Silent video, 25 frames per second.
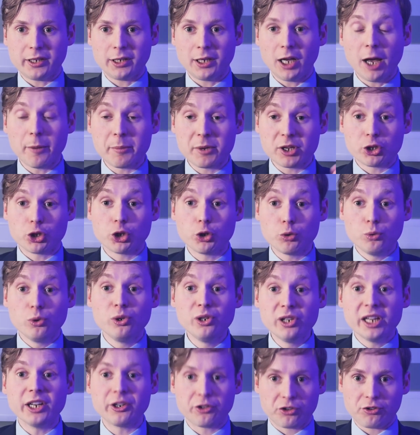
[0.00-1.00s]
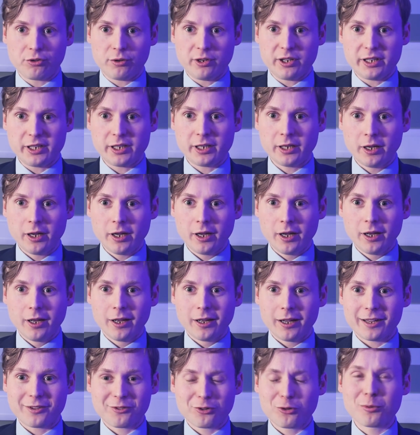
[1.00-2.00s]
I mean, you literally,
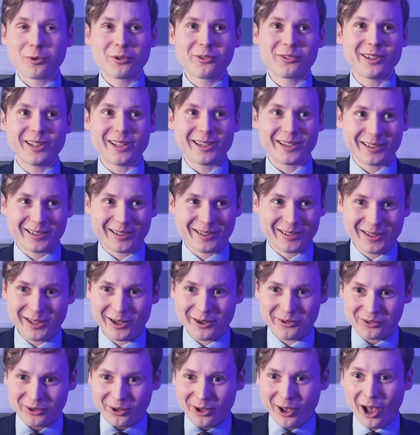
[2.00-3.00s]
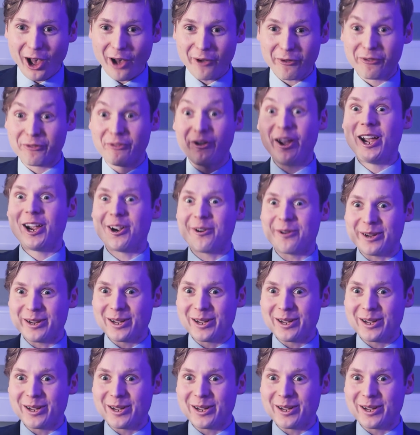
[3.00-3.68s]
it's almost like there's a fairy.